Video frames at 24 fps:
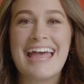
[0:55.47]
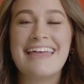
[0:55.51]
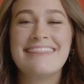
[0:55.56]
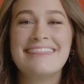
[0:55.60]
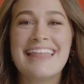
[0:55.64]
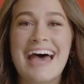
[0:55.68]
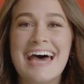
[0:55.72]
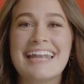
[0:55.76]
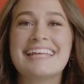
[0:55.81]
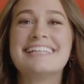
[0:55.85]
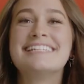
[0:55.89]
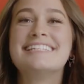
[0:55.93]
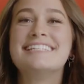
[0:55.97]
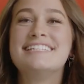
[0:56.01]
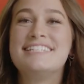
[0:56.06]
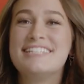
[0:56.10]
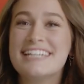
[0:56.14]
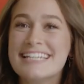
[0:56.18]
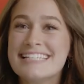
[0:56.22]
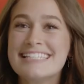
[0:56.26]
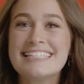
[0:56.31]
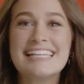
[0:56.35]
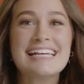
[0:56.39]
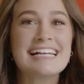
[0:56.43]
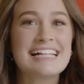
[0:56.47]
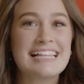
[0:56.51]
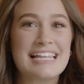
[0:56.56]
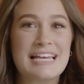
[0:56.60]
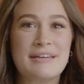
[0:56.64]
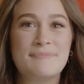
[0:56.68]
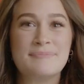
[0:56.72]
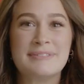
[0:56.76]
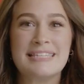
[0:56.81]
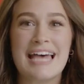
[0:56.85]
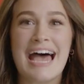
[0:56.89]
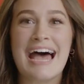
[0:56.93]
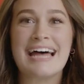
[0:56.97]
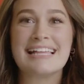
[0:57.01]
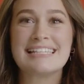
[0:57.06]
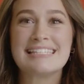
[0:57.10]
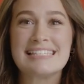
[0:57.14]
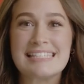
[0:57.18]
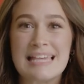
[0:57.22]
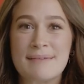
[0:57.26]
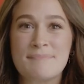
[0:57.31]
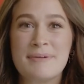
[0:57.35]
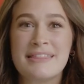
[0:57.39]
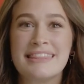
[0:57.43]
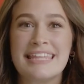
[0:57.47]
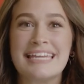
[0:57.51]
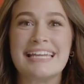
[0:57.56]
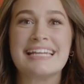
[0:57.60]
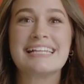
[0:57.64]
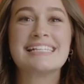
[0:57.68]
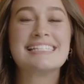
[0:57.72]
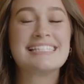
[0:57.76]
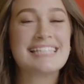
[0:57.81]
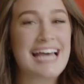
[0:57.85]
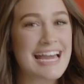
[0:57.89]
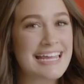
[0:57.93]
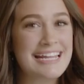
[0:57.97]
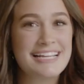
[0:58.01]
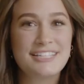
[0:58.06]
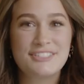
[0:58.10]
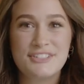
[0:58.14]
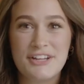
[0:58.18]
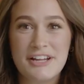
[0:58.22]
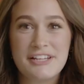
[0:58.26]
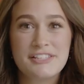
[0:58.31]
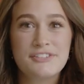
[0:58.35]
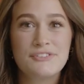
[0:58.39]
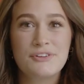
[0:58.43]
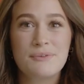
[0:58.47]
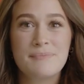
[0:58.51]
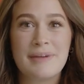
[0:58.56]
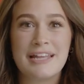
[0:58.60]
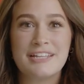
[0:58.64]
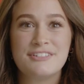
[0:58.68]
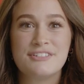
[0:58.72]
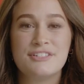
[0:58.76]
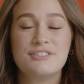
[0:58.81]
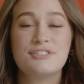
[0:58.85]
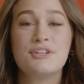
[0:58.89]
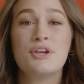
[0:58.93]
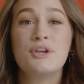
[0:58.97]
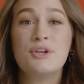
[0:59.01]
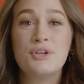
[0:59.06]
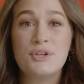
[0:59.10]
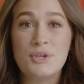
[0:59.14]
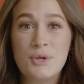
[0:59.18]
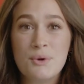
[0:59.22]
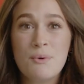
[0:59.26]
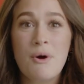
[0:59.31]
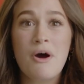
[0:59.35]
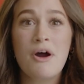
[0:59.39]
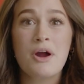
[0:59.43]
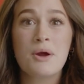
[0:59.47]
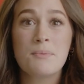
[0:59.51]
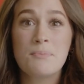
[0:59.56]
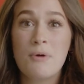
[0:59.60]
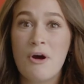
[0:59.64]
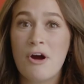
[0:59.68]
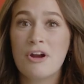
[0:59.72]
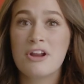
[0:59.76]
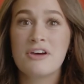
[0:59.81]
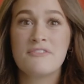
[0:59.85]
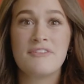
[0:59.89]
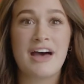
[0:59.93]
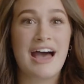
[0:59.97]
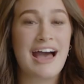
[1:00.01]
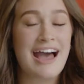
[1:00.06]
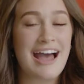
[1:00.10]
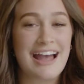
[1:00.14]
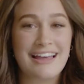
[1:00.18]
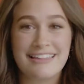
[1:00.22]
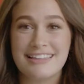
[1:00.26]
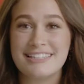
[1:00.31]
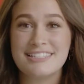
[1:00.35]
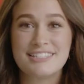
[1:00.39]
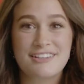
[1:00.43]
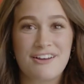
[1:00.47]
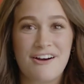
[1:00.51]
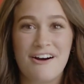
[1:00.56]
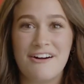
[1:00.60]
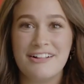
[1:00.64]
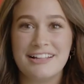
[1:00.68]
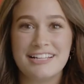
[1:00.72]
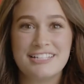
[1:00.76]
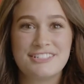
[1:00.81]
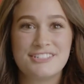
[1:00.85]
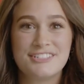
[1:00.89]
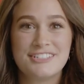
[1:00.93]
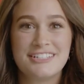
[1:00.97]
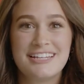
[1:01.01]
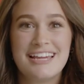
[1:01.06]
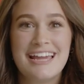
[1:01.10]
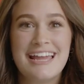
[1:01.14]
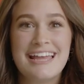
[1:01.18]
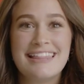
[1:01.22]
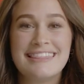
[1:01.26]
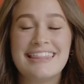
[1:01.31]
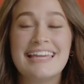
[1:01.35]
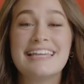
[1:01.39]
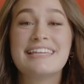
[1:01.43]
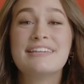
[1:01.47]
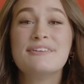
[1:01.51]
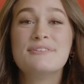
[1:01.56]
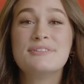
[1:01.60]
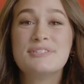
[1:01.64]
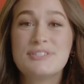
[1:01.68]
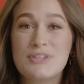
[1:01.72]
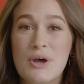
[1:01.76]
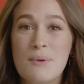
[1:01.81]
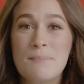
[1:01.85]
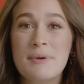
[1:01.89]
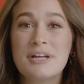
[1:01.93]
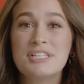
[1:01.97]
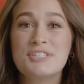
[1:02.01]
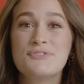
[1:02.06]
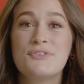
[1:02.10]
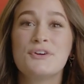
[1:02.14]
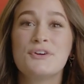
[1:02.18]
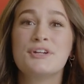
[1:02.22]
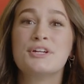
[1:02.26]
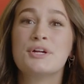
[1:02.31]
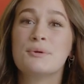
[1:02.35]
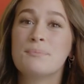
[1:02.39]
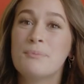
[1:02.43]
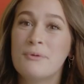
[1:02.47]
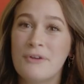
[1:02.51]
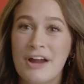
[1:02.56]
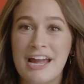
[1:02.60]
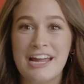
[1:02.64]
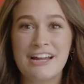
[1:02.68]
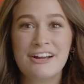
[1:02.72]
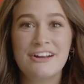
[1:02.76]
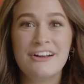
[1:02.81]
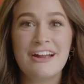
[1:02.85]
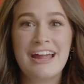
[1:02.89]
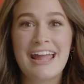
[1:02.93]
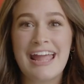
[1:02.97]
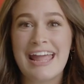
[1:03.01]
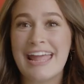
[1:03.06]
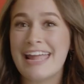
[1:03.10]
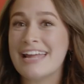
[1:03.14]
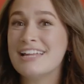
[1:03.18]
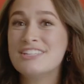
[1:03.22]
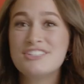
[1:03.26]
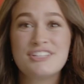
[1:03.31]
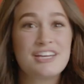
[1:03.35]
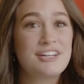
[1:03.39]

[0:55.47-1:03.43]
And that is just a glimpse at some of the exciting transformations you are a part of at Highlands College. Thank you so much for your prayer and